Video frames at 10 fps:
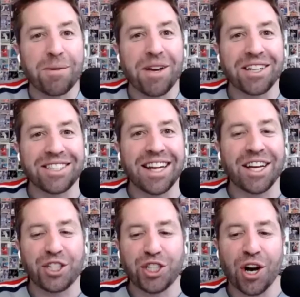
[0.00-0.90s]
me on
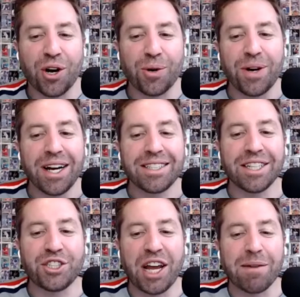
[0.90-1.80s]
today's show to
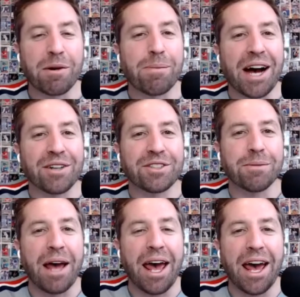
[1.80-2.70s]
jam about some
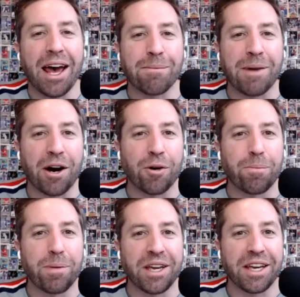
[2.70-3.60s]
M L
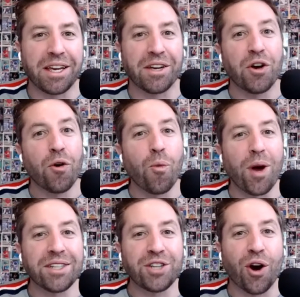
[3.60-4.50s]
B
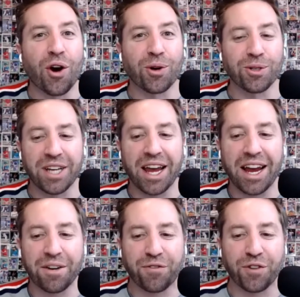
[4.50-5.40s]
win totals
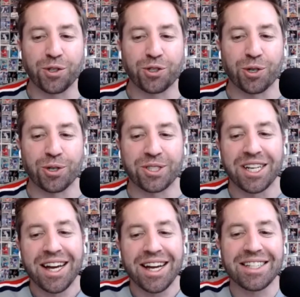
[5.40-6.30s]
and futures
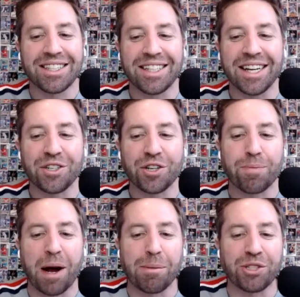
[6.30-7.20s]
is senior
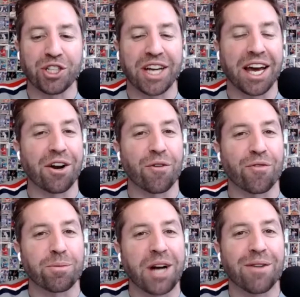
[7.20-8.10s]
publishing editor
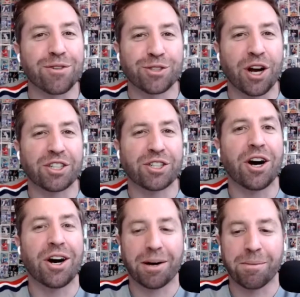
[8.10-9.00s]
from Covers dot
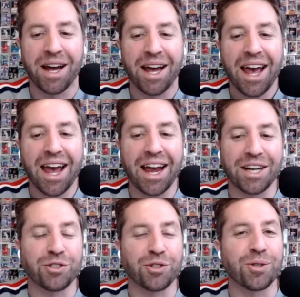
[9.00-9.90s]
com,
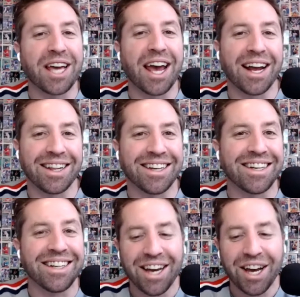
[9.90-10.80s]
Andrew
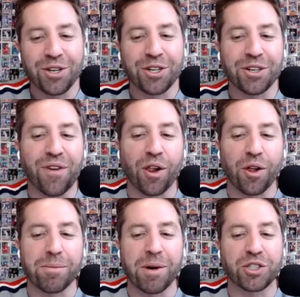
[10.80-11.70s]
Caley. You can follow
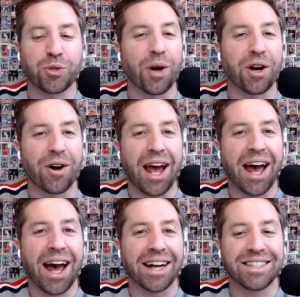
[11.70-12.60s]
him on Twitter
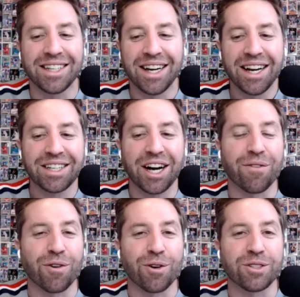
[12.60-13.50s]
at
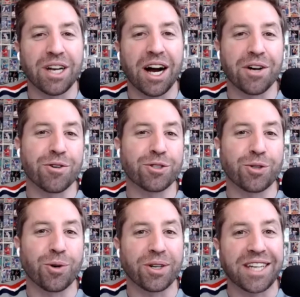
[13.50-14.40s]
Covers
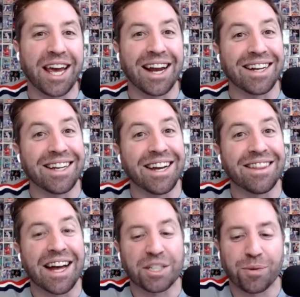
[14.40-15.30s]
underscore Caley, and
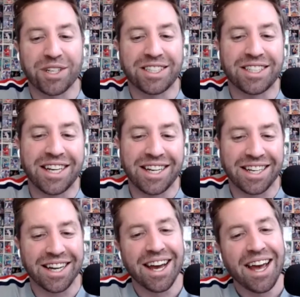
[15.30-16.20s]
that's with a
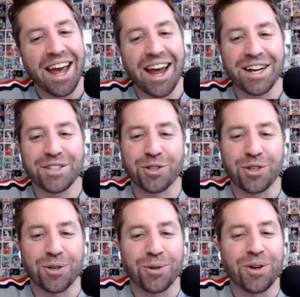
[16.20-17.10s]
C.
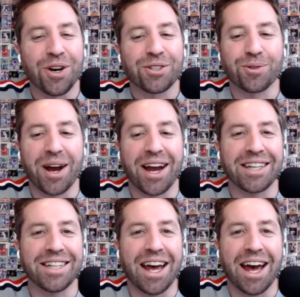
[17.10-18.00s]
Andrew, great
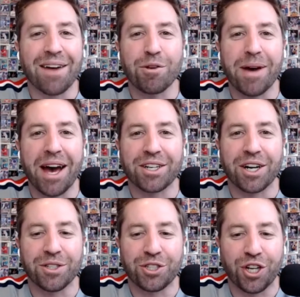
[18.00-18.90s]
to have you back
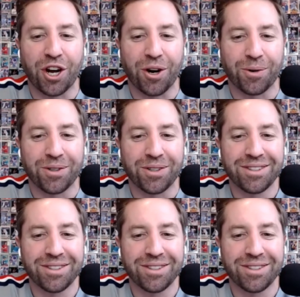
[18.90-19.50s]
on the show.